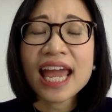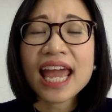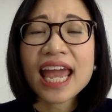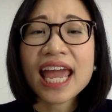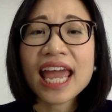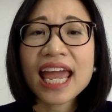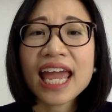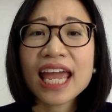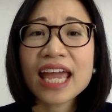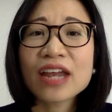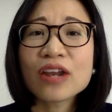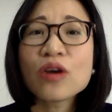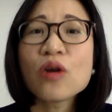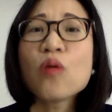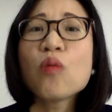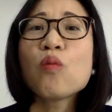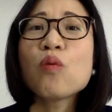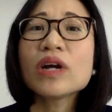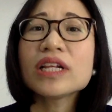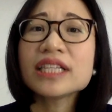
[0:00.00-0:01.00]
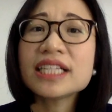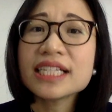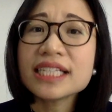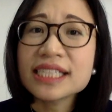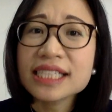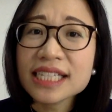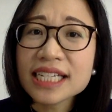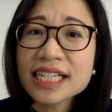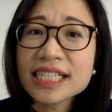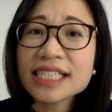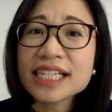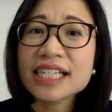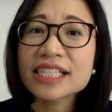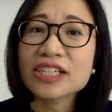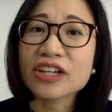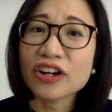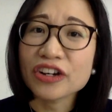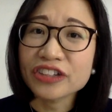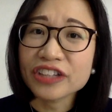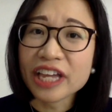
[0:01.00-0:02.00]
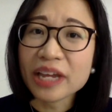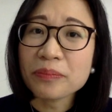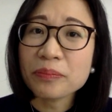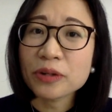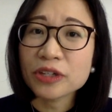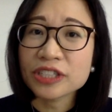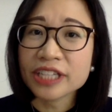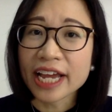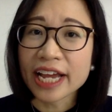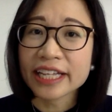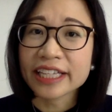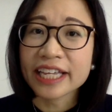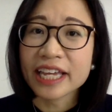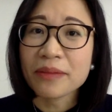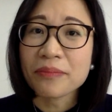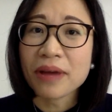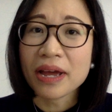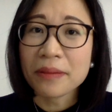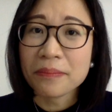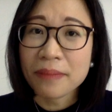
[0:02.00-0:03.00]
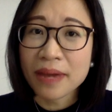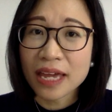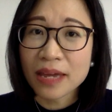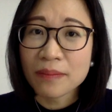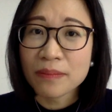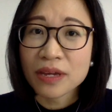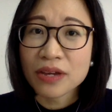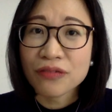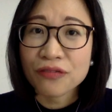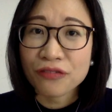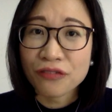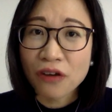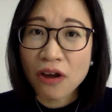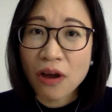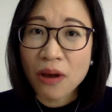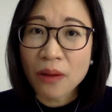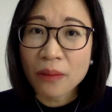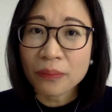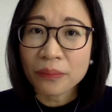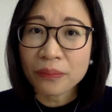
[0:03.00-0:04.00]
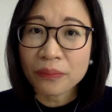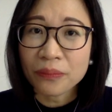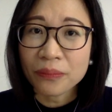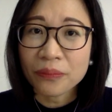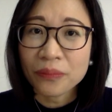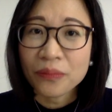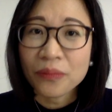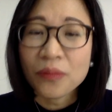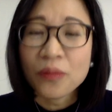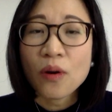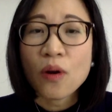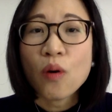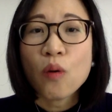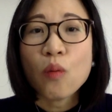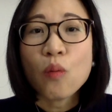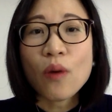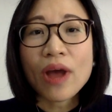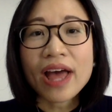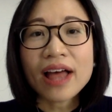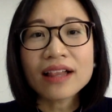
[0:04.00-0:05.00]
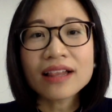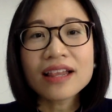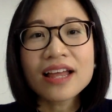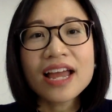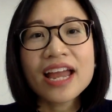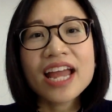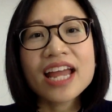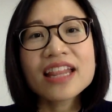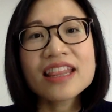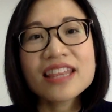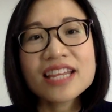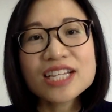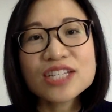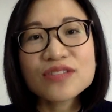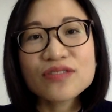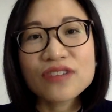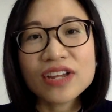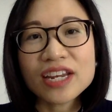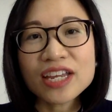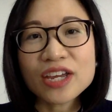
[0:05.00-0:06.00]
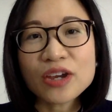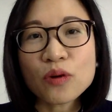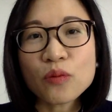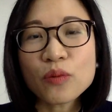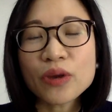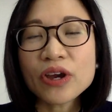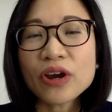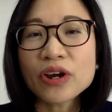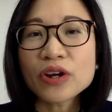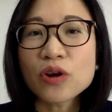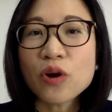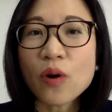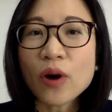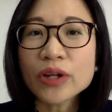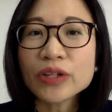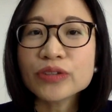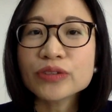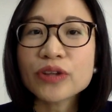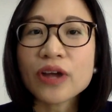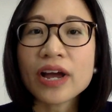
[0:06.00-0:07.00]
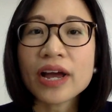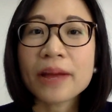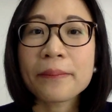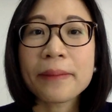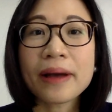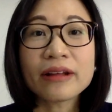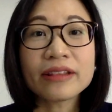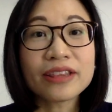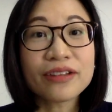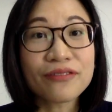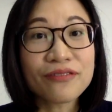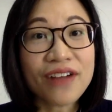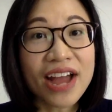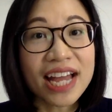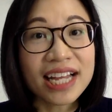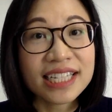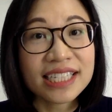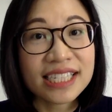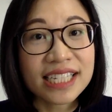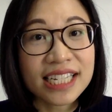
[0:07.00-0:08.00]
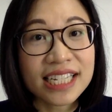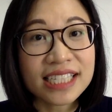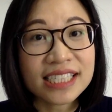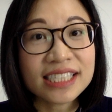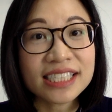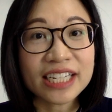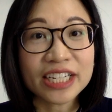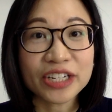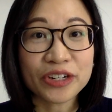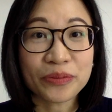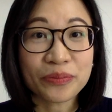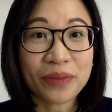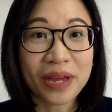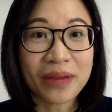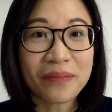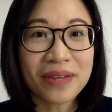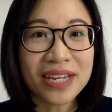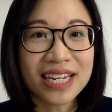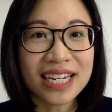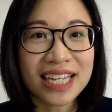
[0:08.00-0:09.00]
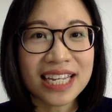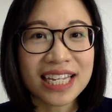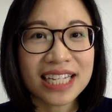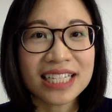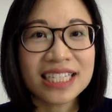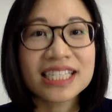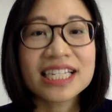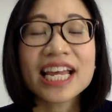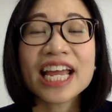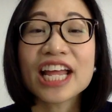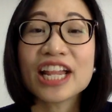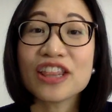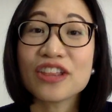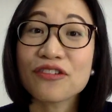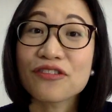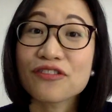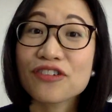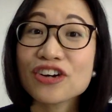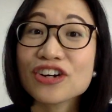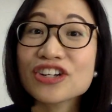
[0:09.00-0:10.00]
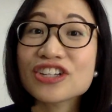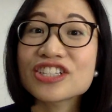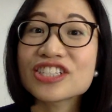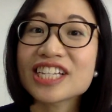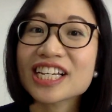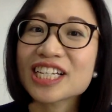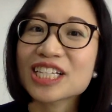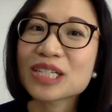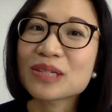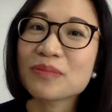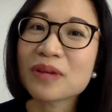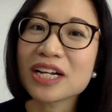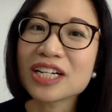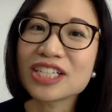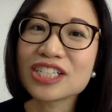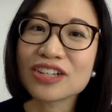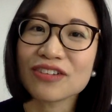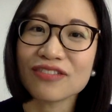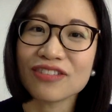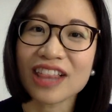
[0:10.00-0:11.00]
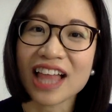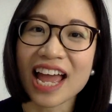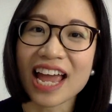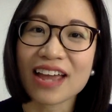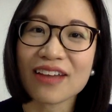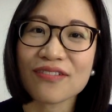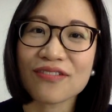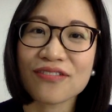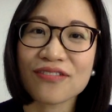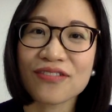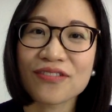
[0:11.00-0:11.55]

And what diseases are they protecting my baby from? Well, in this video, we are going to talk about the vaccines that your baby needs in the first 6 months of life.